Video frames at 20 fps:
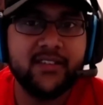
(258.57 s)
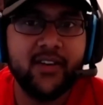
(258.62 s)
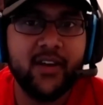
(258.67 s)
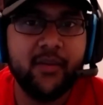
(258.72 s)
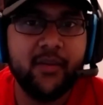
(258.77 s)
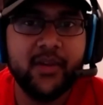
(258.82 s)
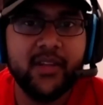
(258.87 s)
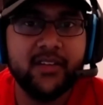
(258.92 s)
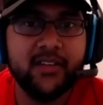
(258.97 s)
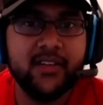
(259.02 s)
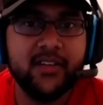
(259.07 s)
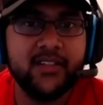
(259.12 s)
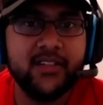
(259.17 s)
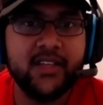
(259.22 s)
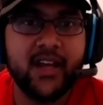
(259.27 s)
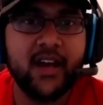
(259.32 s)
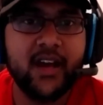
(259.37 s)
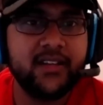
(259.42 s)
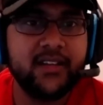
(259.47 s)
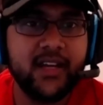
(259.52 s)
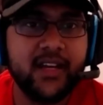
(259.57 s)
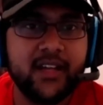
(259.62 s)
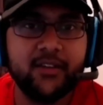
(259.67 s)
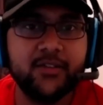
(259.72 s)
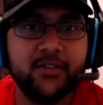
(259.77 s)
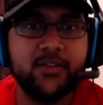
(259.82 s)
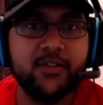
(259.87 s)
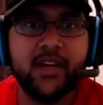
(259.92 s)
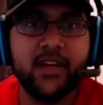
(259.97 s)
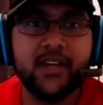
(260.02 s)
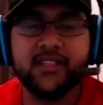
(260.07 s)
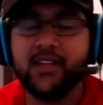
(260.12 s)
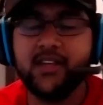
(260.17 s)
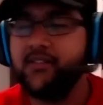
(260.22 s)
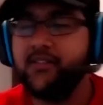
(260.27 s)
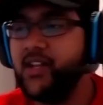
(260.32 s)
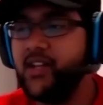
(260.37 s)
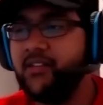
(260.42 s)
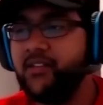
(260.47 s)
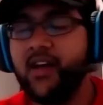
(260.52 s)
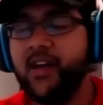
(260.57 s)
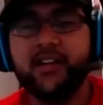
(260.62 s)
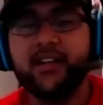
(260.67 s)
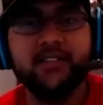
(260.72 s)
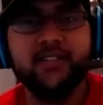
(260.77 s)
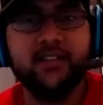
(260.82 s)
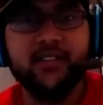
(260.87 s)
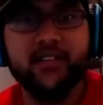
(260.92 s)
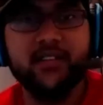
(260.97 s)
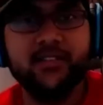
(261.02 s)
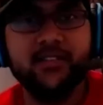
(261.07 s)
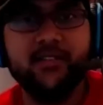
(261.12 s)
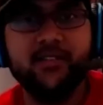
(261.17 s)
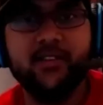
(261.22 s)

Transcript: I mean, Scott, Daniel, do you guys have any thoughts on this?